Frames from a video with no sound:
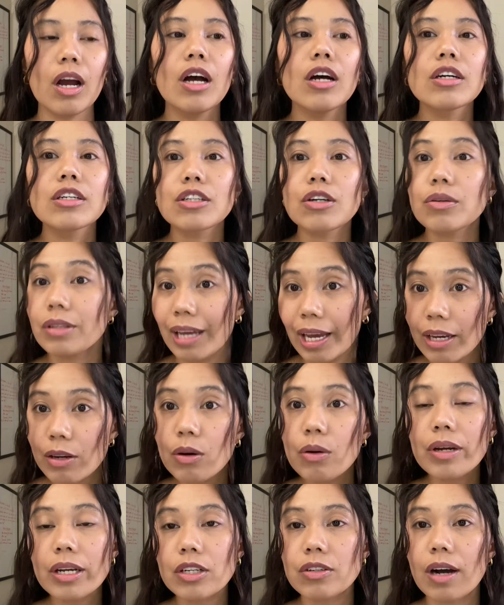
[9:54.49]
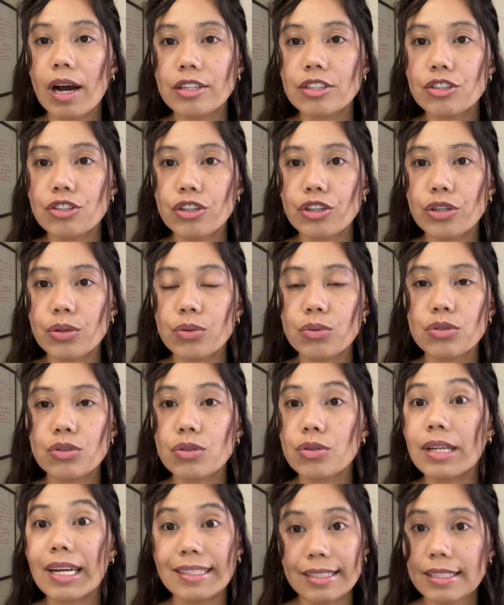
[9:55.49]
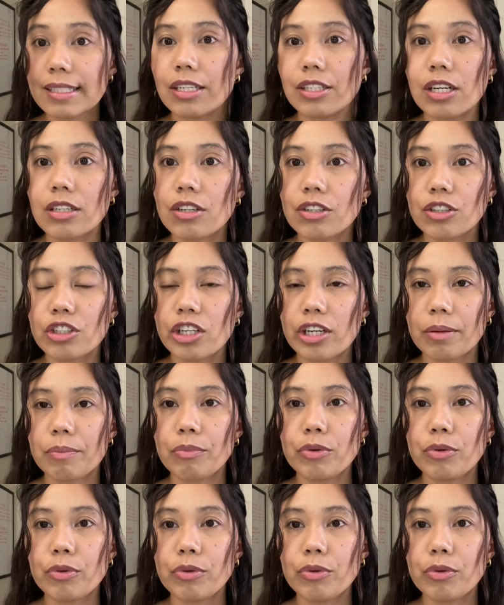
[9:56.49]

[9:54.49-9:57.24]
So they're going to answer you. So that is another tip.